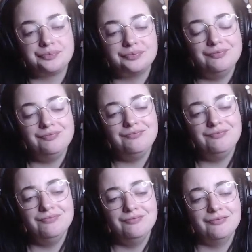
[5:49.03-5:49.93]

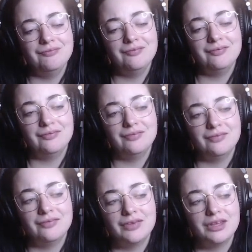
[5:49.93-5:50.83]

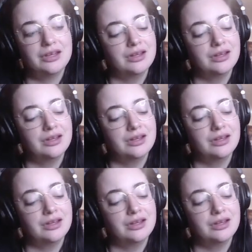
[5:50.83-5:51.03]
(silence)